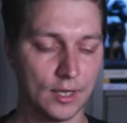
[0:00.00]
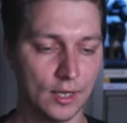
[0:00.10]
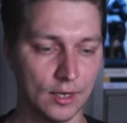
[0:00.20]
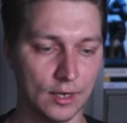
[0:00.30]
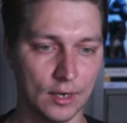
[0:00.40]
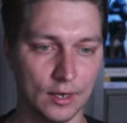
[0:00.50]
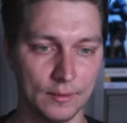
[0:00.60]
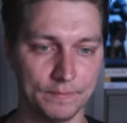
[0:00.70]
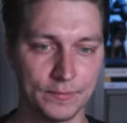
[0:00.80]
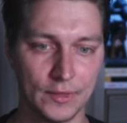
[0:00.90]

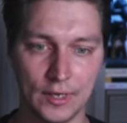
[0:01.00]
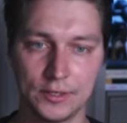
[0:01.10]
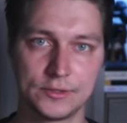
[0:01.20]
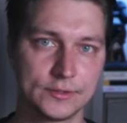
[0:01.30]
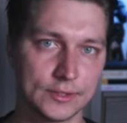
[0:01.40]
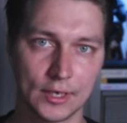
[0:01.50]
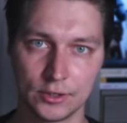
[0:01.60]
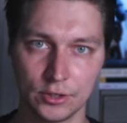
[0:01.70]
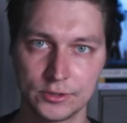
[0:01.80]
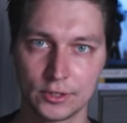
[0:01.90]
that's
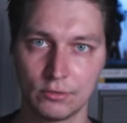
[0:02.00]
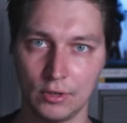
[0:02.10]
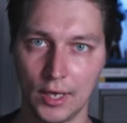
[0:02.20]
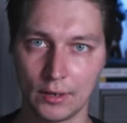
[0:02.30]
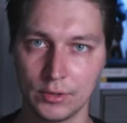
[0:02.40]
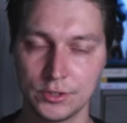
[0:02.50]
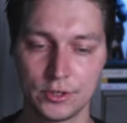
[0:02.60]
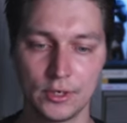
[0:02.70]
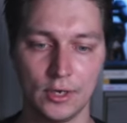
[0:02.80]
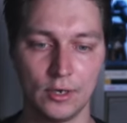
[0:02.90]
agnostic to language,
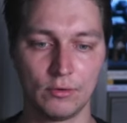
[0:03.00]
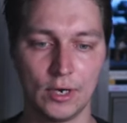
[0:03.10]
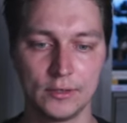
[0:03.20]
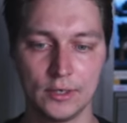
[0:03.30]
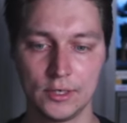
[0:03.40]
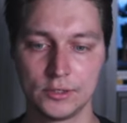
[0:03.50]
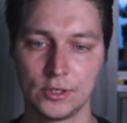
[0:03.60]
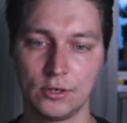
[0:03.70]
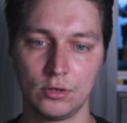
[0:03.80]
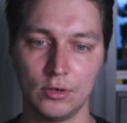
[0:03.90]
right?
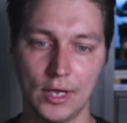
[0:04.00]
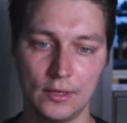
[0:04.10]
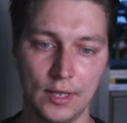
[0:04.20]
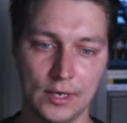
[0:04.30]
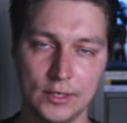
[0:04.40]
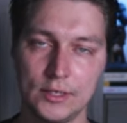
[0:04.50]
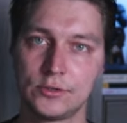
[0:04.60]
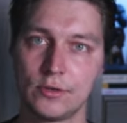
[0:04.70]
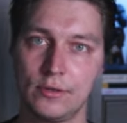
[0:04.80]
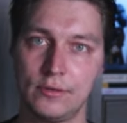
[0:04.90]
So, and they need
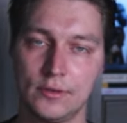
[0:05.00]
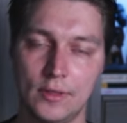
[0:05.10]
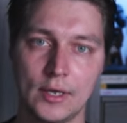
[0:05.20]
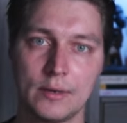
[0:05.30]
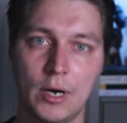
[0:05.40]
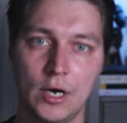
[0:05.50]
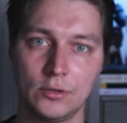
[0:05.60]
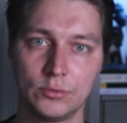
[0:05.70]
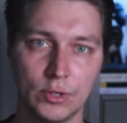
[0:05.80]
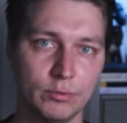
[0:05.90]
to think
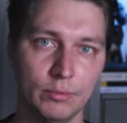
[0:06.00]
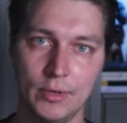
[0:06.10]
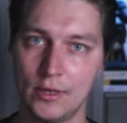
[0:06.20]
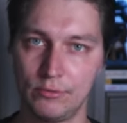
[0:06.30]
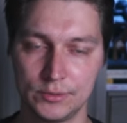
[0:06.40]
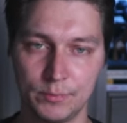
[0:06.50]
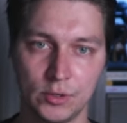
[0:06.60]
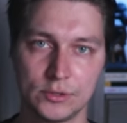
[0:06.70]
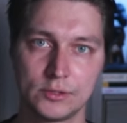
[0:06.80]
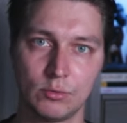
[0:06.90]
about what will be the
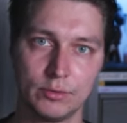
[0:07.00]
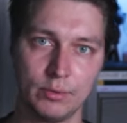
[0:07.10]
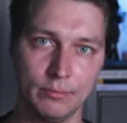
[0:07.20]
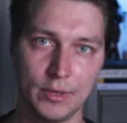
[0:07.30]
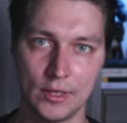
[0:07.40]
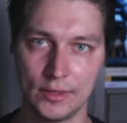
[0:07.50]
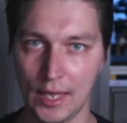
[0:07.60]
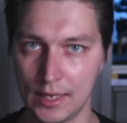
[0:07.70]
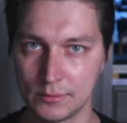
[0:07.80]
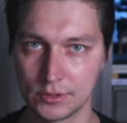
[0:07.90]
response, what will be the
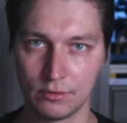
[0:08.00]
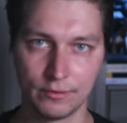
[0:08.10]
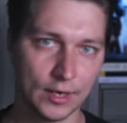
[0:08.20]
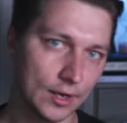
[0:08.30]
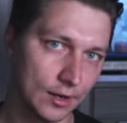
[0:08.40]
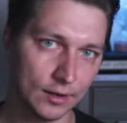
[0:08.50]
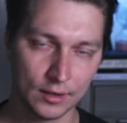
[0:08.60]
names of the